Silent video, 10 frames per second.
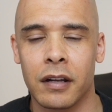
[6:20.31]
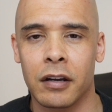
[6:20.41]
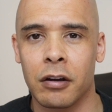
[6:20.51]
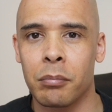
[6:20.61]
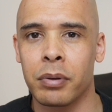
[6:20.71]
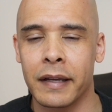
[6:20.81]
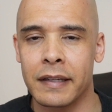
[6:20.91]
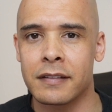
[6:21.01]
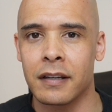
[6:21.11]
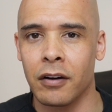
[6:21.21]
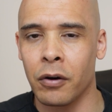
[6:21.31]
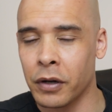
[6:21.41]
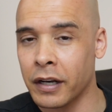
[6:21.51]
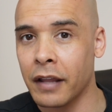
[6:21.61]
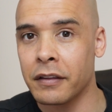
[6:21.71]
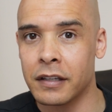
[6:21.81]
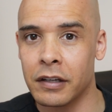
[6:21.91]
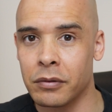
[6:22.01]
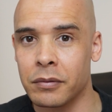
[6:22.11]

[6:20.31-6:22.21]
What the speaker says: and complete on another deal?